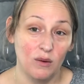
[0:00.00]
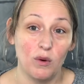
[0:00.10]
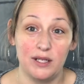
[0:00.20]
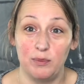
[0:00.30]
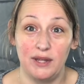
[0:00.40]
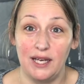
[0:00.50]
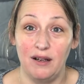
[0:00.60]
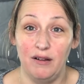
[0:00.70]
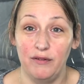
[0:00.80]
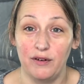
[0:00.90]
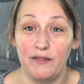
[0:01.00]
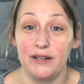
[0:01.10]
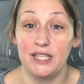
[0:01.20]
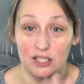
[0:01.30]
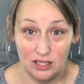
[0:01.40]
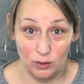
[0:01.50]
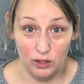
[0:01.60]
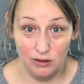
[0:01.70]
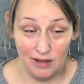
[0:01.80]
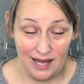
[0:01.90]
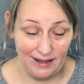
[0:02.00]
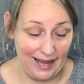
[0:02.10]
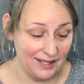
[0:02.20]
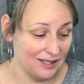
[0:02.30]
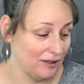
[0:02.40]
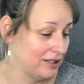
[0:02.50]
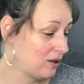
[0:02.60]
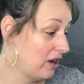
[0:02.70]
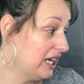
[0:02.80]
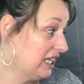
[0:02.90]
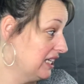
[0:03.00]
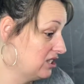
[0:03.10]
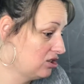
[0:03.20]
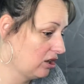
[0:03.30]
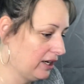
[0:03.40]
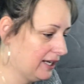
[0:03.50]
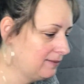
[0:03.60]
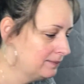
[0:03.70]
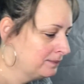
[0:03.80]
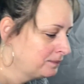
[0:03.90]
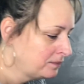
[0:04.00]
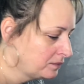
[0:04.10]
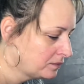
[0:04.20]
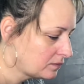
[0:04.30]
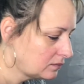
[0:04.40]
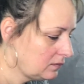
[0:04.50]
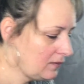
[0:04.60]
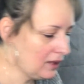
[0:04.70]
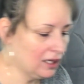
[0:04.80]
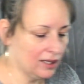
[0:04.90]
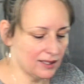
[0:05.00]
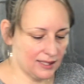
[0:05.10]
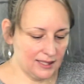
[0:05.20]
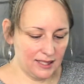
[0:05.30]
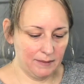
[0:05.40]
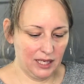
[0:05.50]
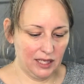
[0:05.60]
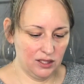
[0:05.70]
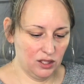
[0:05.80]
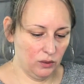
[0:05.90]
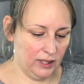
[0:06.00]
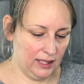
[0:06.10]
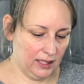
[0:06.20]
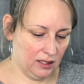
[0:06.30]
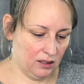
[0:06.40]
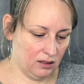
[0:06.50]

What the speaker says: want to put that all over a foundation, so we'll do that last. So let's go ahead and get started. Since I'm not doing